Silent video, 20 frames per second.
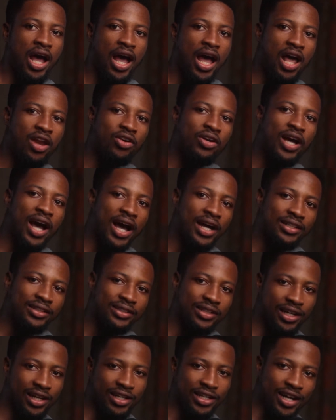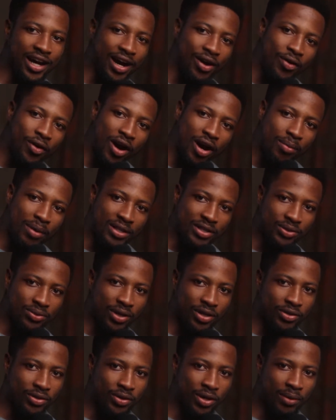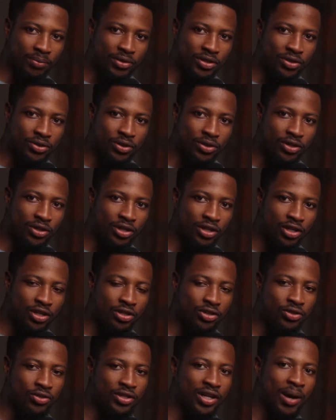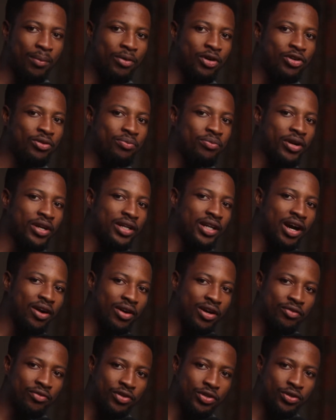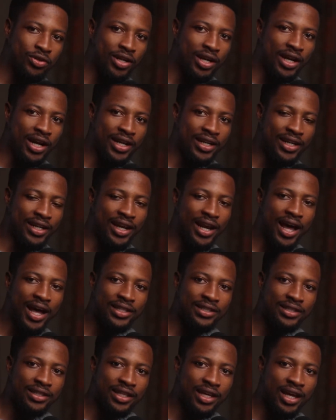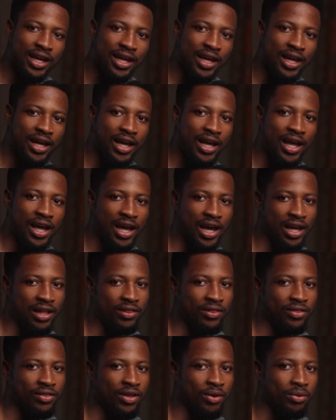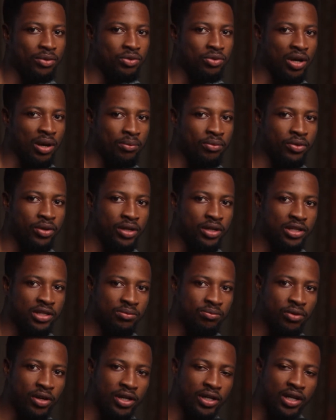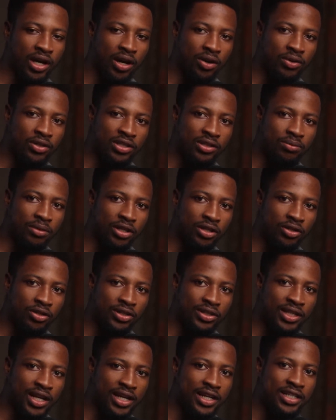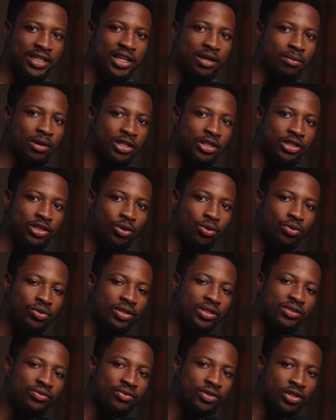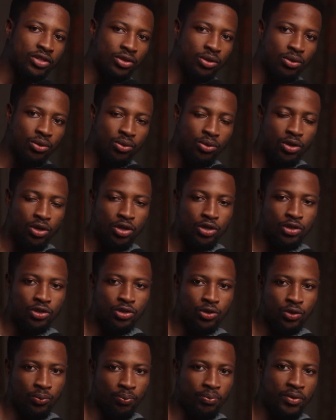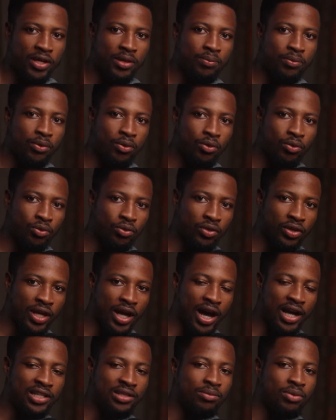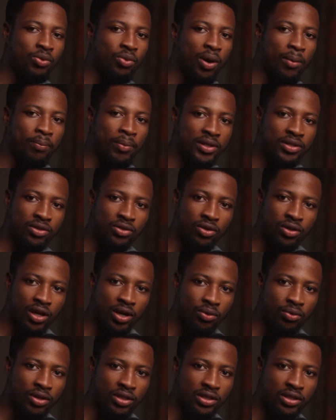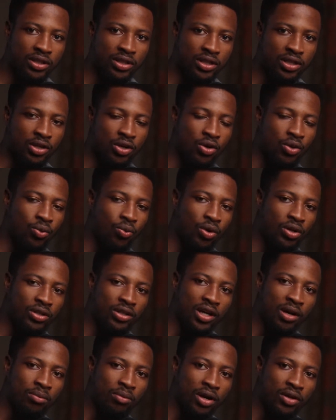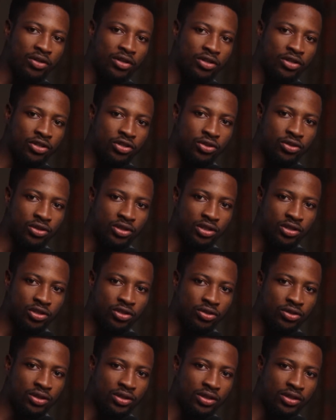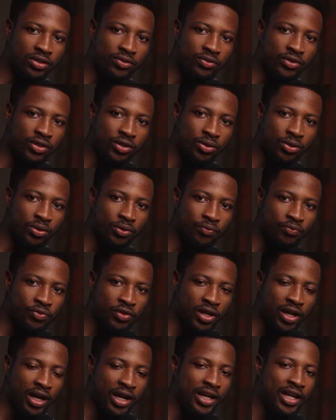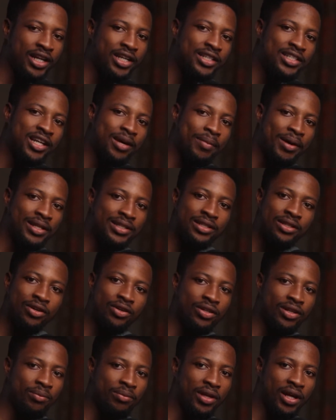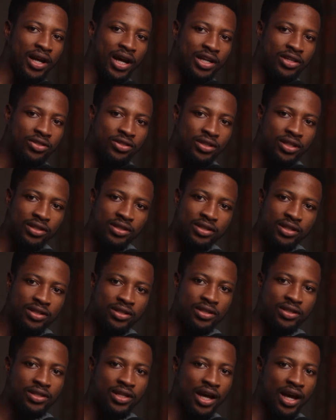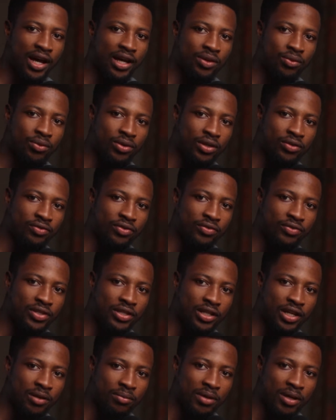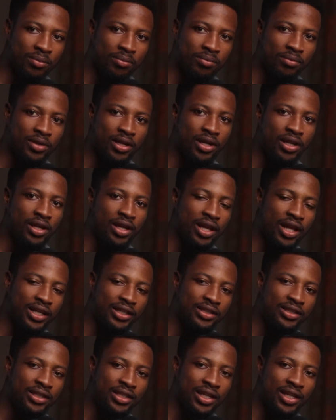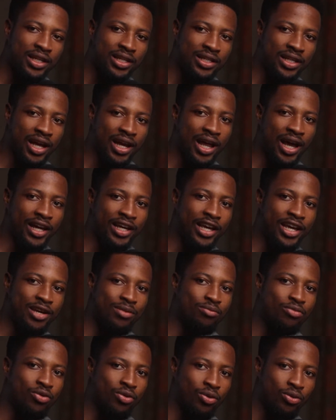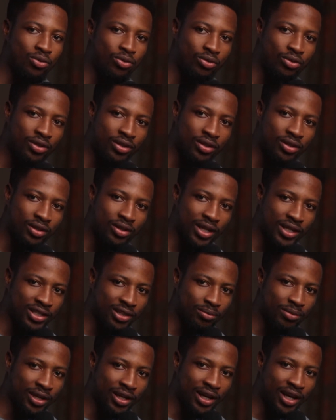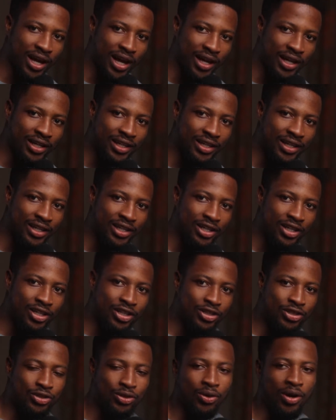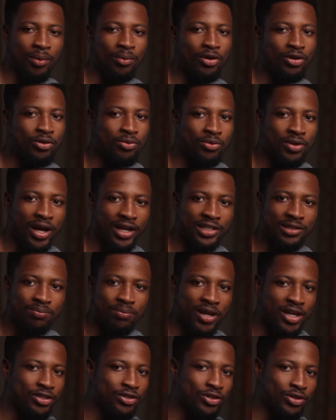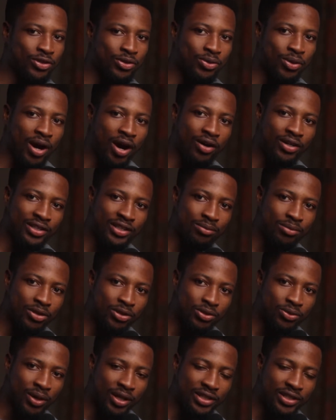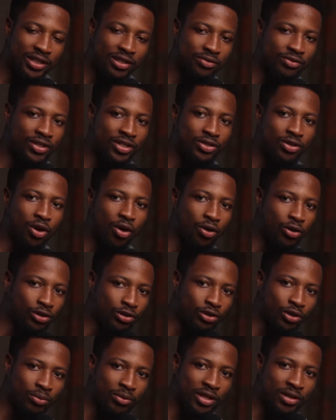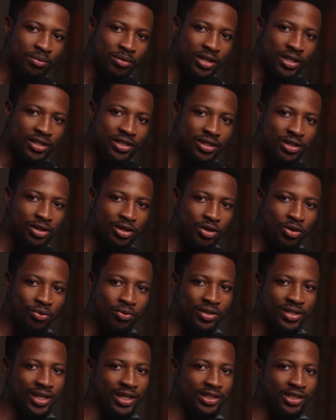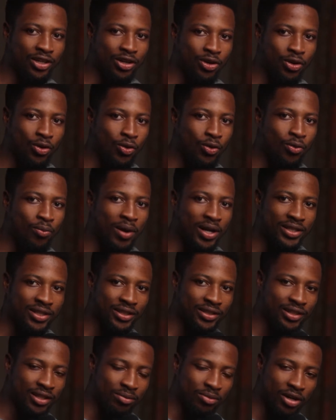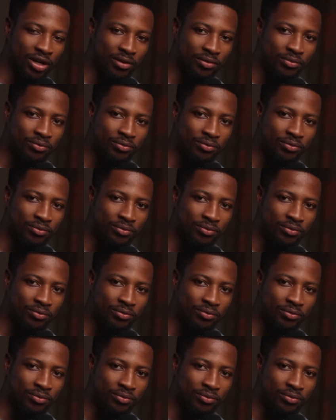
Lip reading: Hello guys, and Akwaba to a new episode. Today I'm going to break down a video that I did last year, and the reason I'm doing this breakdown is because anytime I show this video to people, they ask me one particular question: what camera did you use in shooting this video? And anytime I tell them that I use a T6i with a 50mm lens, you're like, hey bro, that's a big lie. So I'm going to explain to you how I was able to achieve this awesome image with such a low budget camera.